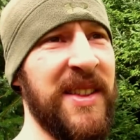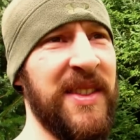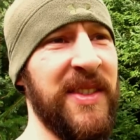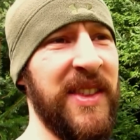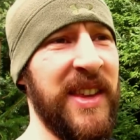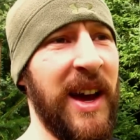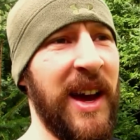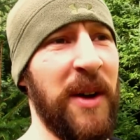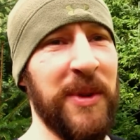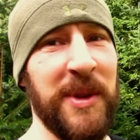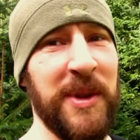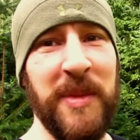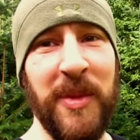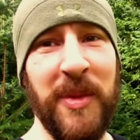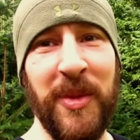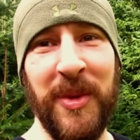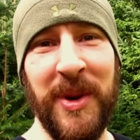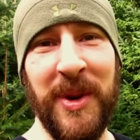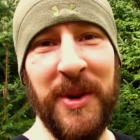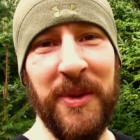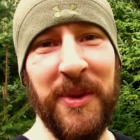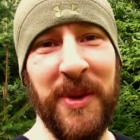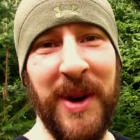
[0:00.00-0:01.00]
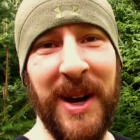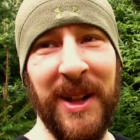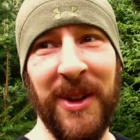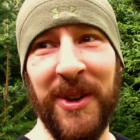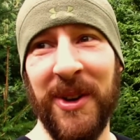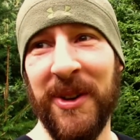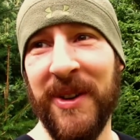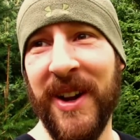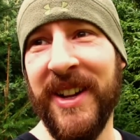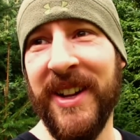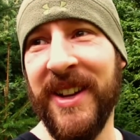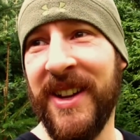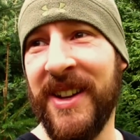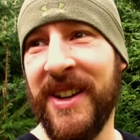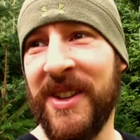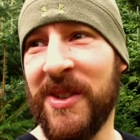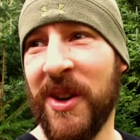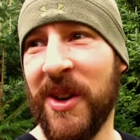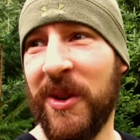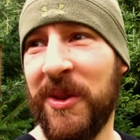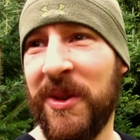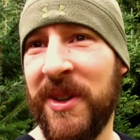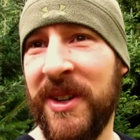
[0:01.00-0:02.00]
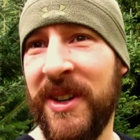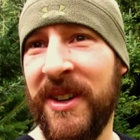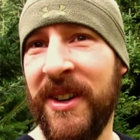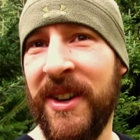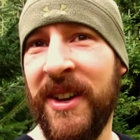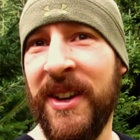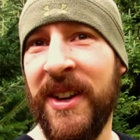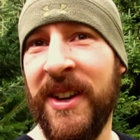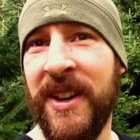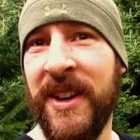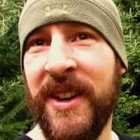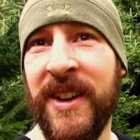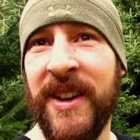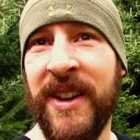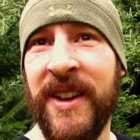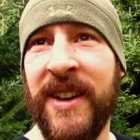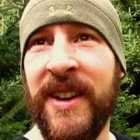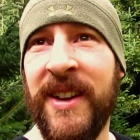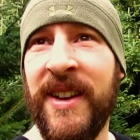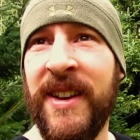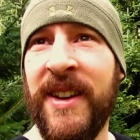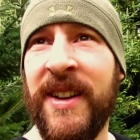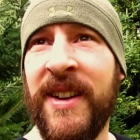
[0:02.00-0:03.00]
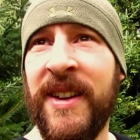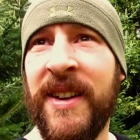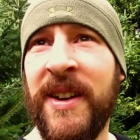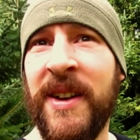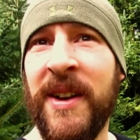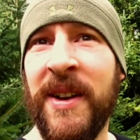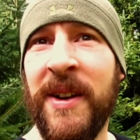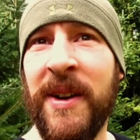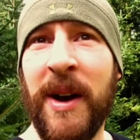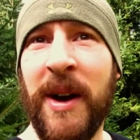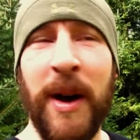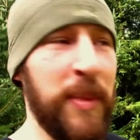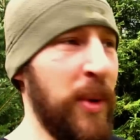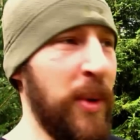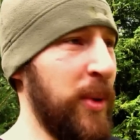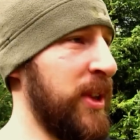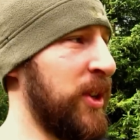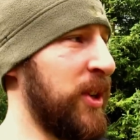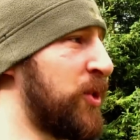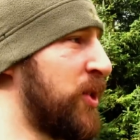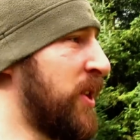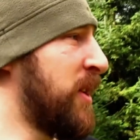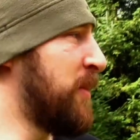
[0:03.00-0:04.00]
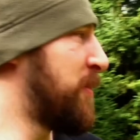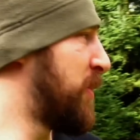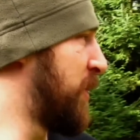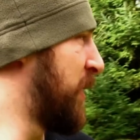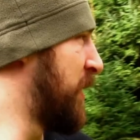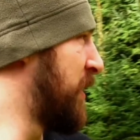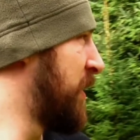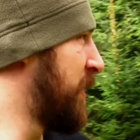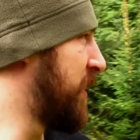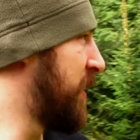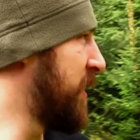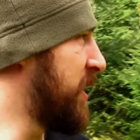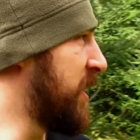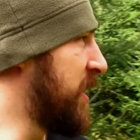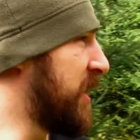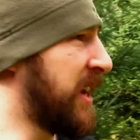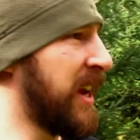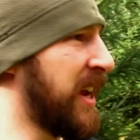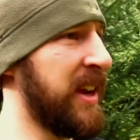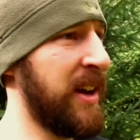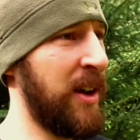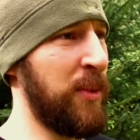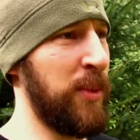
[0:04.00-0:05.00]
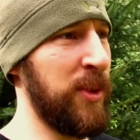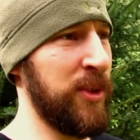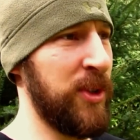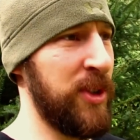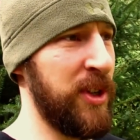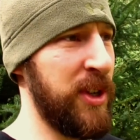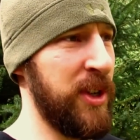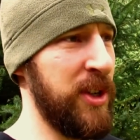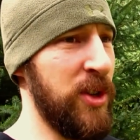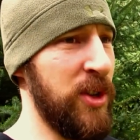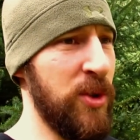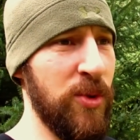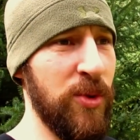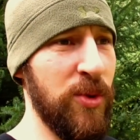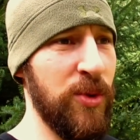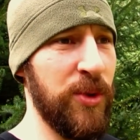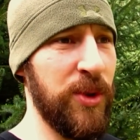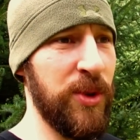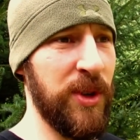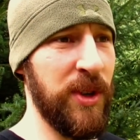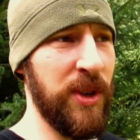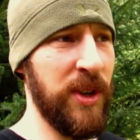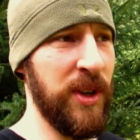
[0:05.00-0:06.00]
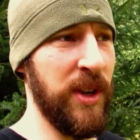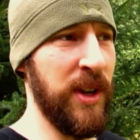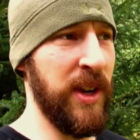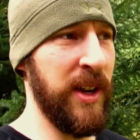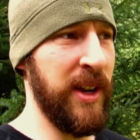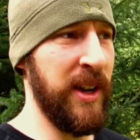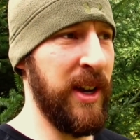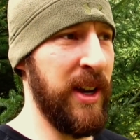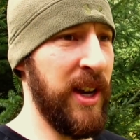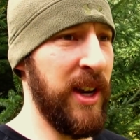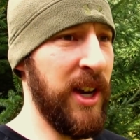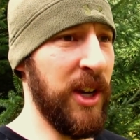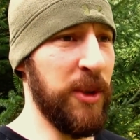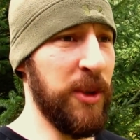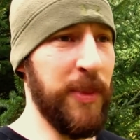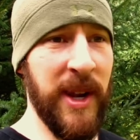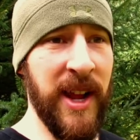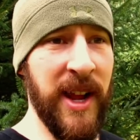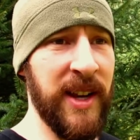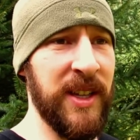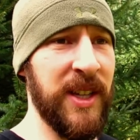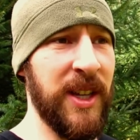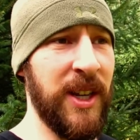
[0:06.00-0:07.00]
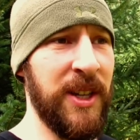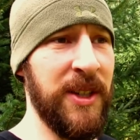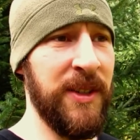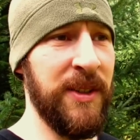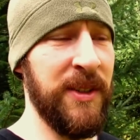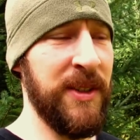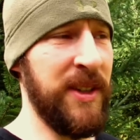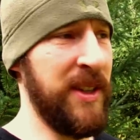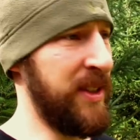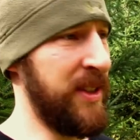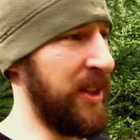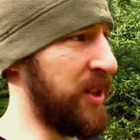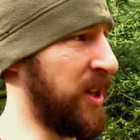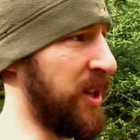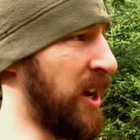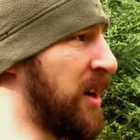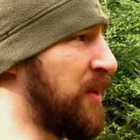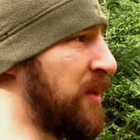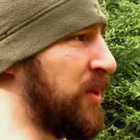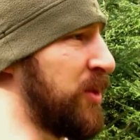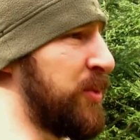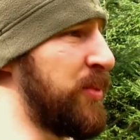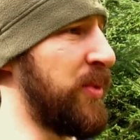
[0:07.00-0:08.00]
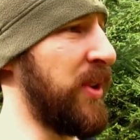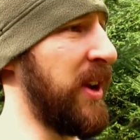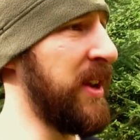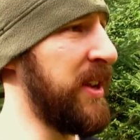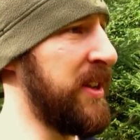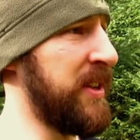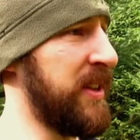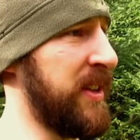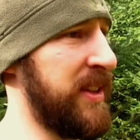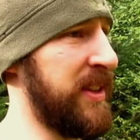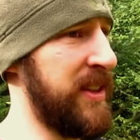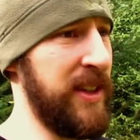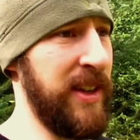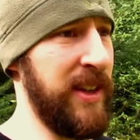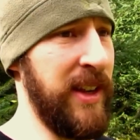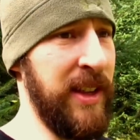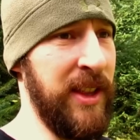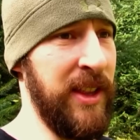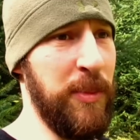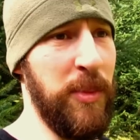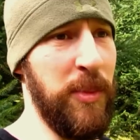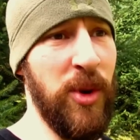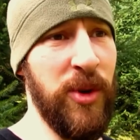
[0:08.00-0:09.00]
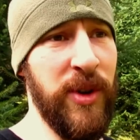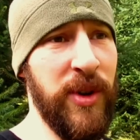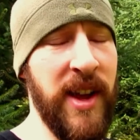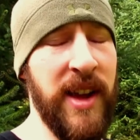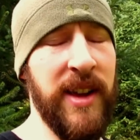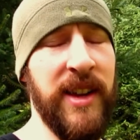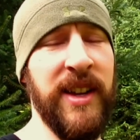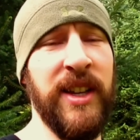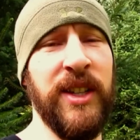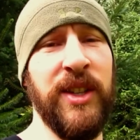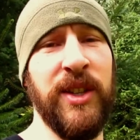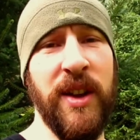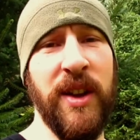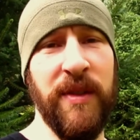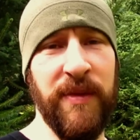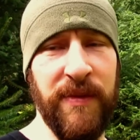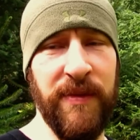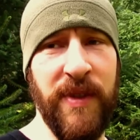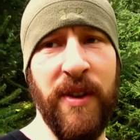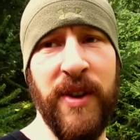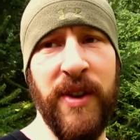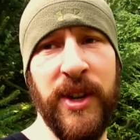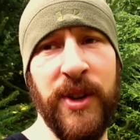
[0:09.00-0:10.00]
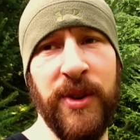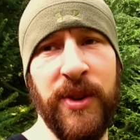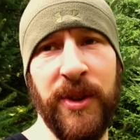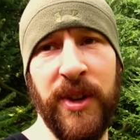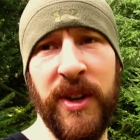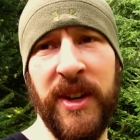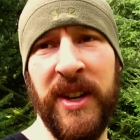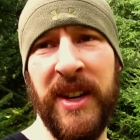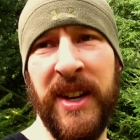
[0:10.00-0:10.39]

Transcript: they hounded me pretty well already. So happy with the trip. The kit I wanted to use has been excellent. The tarp was brilliant, and the bug net is very good.